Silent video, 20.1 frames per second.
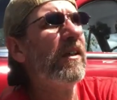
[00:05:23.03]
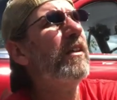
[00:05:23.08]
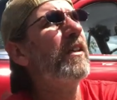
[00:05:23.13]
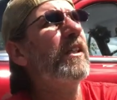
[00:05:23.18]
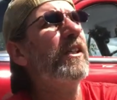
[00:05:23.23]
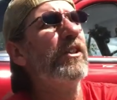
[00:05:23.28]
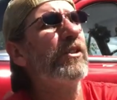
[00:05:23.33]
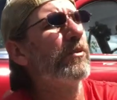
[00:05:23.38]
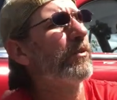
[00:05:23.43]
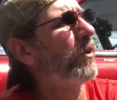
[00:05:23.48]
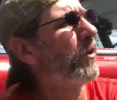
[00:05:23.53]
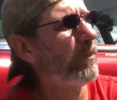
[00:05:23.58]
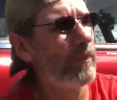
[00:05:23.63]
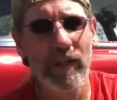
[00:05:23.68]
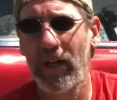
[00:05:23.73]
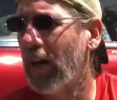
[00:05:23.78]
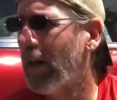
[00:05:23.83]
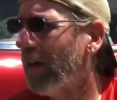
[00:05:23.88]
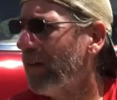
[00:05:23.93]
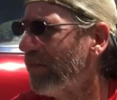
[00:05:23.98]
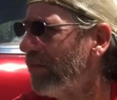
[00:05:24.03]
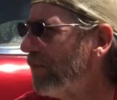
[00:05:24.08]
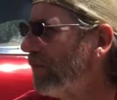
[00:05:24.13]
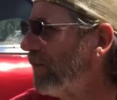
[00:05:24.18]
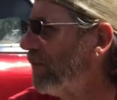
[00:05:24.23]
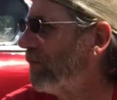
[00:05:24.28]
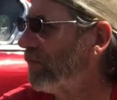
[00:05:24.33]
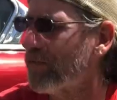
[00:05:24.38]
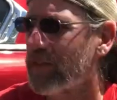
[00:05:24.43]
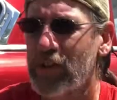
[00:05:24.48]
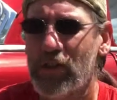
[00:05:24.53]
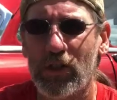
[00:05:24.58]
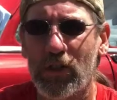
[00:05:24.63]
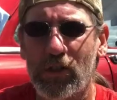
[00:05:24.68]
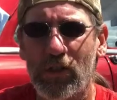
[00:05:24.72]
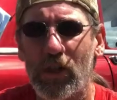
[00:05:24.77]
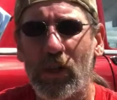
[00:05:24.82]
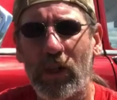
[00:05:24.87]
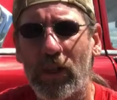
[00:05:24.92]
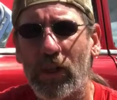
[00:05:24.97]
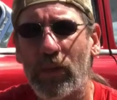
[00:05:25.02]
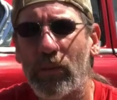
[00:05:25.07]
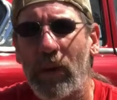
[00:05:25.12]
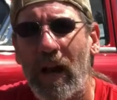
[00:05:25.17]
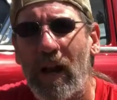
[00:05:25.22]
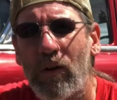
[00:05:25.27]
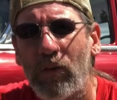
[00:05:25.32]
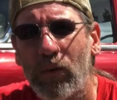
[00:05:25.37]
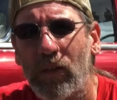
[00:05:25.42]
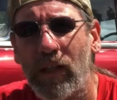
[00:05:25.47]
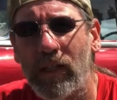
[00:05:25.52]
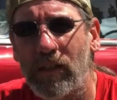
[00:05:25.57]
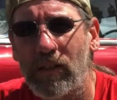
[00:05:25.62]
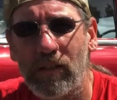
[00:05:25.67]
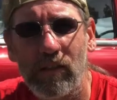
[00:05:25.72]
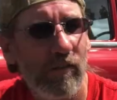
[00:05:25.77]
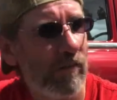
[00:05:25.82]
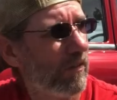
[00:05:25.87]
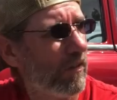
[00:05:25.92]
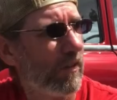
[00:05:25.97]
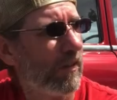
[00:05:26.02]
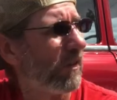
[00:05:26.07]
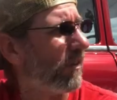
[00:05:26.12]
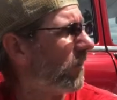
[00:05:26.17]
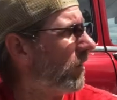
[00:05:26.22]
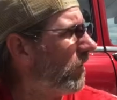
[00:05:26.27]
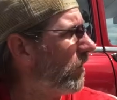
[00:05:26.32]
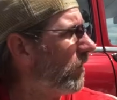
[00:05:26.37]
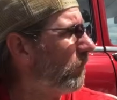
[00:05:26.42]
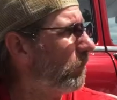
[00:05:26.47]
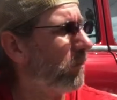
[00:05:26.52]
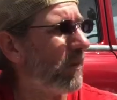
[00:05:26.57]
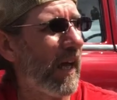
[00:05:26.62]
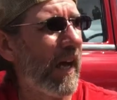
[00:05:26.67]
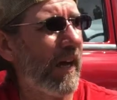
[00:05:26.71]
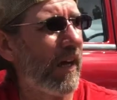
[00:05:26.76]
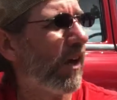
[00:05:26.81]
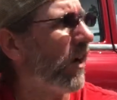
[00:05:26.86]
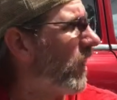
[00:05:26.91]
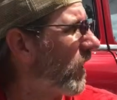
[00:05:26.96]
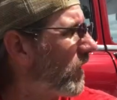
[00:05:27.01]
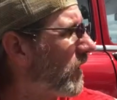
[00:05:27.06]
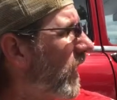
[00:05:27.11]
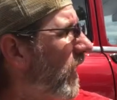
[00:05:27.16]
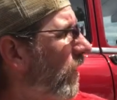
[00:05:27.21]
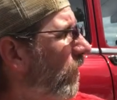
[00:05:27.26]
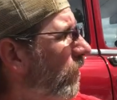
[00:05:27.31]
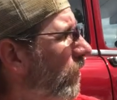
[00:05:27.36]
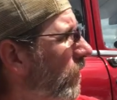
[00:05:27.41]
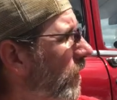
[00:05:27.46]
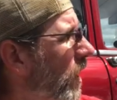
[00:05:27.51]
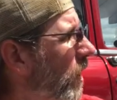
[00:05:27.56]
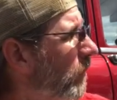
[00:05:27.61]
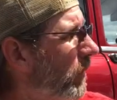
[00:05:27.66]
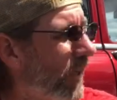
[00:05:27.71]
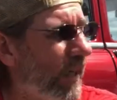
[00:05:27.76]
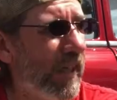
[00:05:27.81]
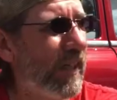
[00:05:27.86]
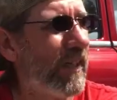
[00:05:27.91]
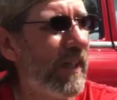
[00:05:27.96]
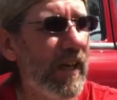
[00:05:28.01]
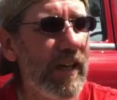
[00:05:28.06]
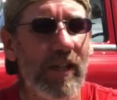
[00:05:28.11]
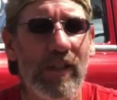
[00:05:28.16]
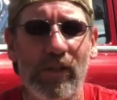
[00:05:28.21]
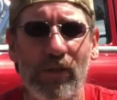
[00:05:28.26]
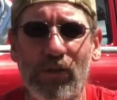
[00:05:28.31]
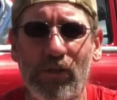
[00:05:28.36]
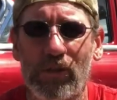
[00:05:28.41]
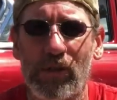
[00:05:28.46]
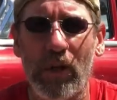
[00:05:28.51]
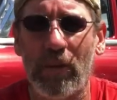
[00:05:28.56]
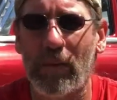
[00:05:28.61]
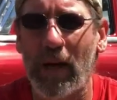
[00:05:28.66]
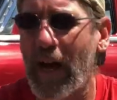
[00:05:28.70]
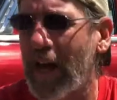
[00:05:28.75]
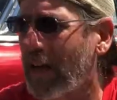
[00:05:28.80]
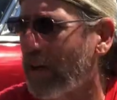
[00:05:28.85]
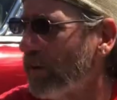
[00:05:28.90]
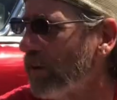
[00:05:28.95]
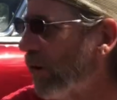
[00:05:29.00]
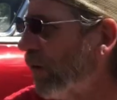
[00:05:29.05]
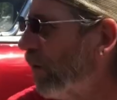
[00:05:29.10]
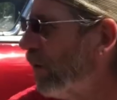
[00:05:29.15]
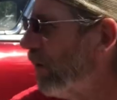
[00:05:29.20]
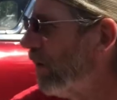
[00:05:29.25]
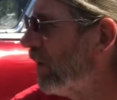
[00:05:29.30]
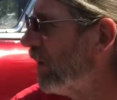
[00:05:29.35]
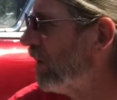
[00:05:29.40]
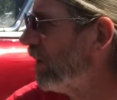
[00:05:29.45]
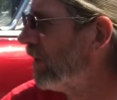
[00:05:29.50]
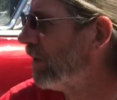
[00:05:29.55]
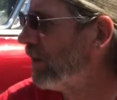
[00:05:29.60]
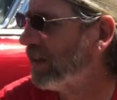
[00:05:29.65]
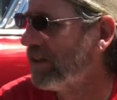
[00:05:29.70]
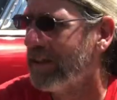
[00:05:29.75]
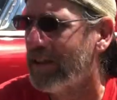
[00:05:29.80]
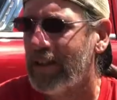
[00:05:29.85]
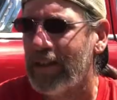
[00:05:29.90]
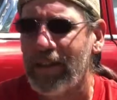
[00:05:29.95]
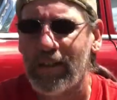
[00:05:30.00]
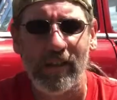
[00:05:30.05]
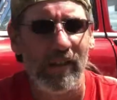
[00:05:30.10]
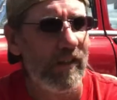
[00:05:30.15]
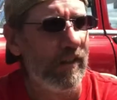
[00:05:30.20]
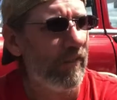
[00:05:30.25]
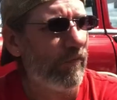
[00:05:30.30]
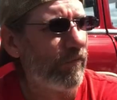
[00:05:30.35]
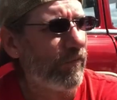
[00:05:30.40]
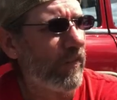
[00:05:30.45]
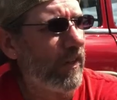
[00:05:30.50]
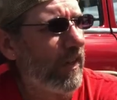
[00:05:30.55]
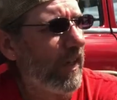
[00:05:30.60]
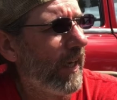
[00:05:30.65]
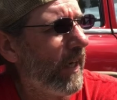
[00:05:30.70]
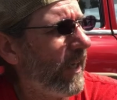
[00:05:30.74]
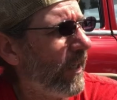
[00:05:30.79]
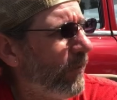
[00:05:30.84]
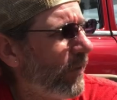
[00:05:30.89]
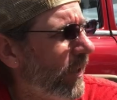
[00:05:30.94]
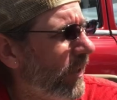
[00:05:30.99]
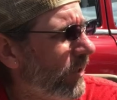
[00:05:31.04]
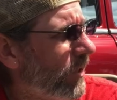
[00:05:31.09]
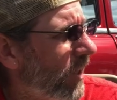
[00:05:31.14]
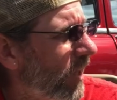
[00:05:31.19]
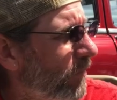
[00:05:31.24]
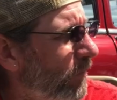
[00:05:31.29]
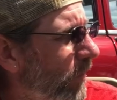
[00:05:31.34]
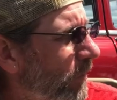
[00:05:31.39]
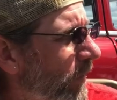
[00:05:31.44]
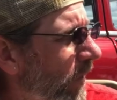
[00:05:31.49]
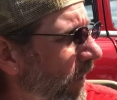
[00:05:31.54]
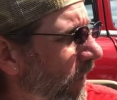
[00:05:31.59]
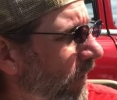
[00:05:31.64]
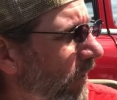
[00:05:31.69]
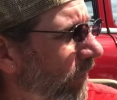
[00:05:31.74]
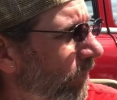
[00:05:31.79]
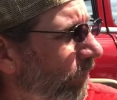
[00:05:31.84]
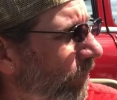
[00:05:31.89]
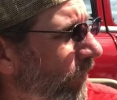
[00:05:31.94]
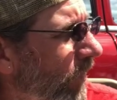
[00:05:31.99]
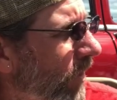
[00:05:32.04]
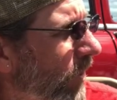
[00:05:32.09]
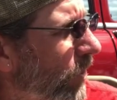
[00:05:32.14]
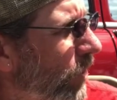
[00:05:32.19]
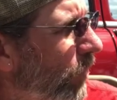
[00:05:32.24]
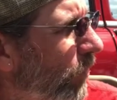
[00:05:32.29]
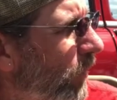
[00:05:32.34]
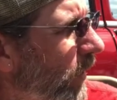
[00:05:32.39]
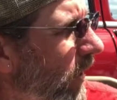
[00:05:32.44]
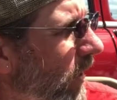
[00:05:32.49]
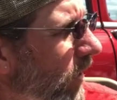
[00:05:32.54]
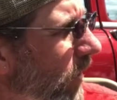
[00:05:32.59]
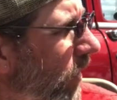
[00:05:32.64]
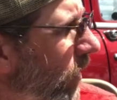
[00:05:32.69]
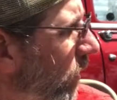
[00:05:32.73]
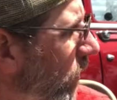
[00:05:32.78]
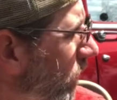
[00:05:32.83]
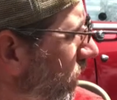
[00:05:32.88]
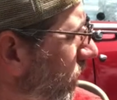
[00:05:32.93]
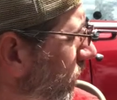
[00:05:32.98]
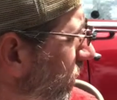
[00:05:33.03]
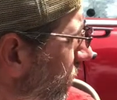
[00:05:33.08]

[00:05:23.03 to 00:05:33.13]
He's throwing me off. Starts looking around like Black Hawk Down coming in and getting us or something. I don't know. Anyways, I've been Ben. You've been you.